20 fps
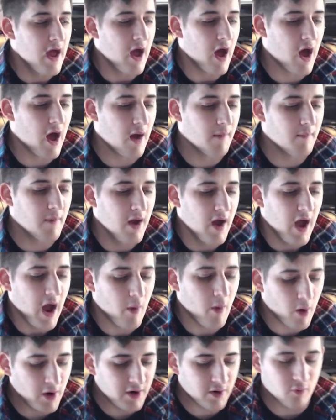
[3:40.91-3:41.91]
I
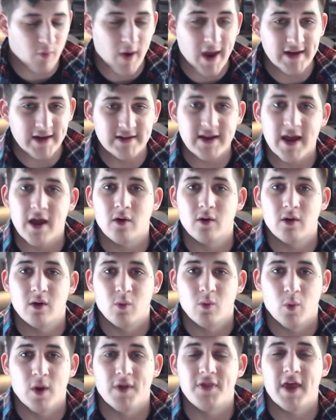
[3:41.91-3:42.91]
want you to write down
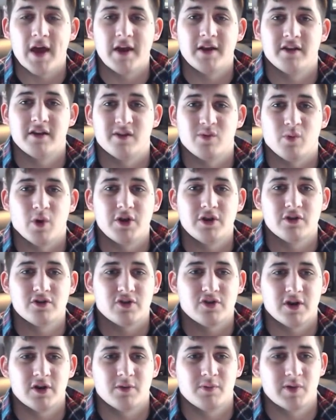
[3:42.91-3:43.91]
what that is, what you're
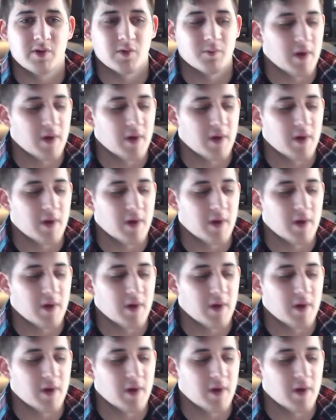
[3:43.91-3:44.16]
trying to pursue.